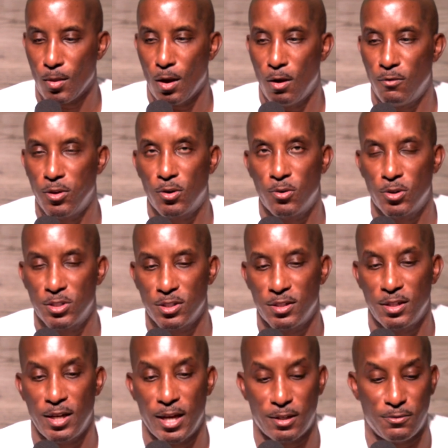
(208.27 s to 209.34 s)
over the course of
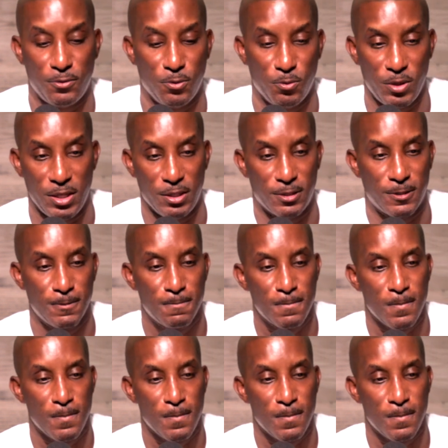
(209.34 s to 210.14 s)
the next few weeks.